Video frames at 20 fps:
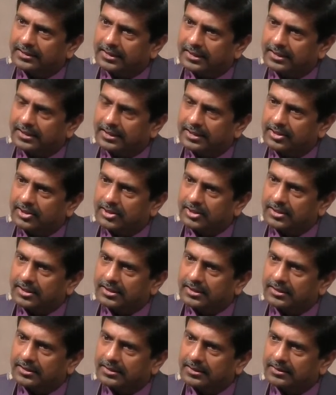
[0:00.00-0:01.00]
at least
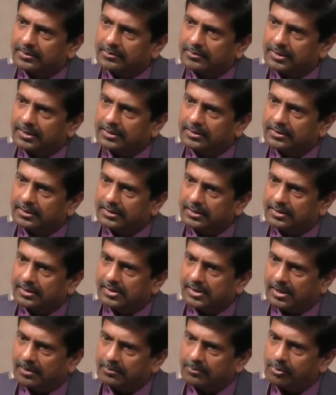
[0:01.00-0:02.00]
in
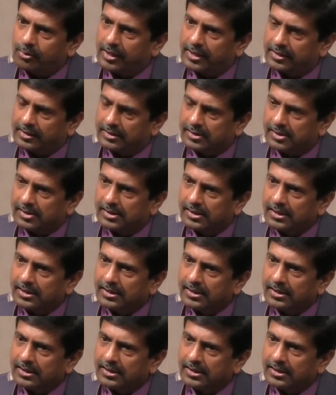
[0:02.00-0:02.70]
some ways,